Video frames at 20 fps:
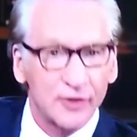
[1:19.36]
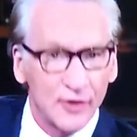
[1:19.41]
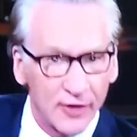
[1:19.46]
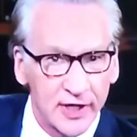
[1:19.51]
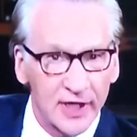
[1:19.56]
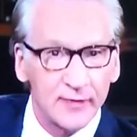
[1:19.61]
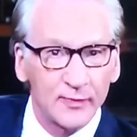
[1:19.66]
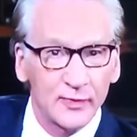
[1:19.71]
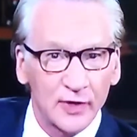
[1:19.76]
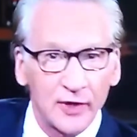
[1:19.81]

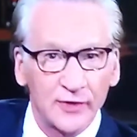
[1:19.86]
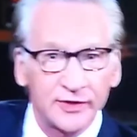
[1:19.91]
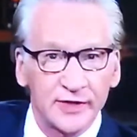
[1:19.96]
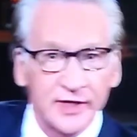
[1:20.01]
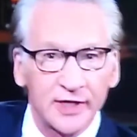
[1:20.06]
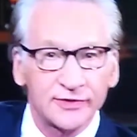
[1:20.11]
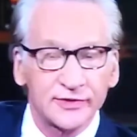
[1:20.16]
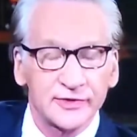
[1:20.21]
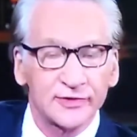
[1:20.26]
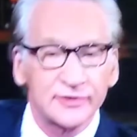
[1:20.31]
escorting
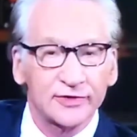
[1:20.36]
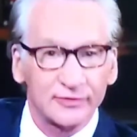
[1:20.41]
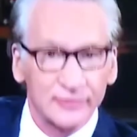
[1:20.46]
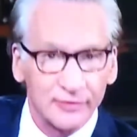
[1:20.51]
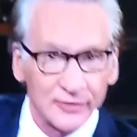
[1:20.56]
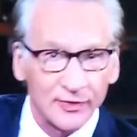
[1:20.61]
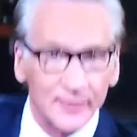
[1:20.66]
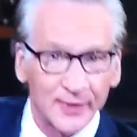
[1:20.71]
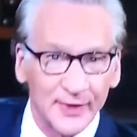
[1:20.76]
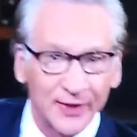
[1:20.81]

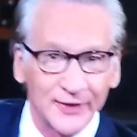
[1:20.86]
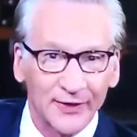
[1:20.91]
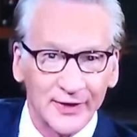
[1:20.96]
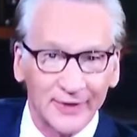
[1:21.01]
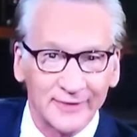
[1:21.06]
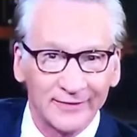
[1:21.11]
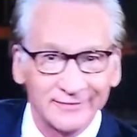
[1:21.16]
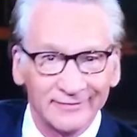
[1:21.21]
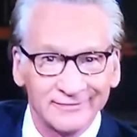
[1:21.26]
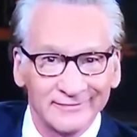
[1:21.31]
protesters through the
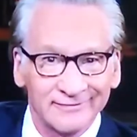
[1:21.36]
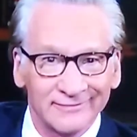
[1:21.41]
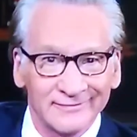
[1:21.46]
building.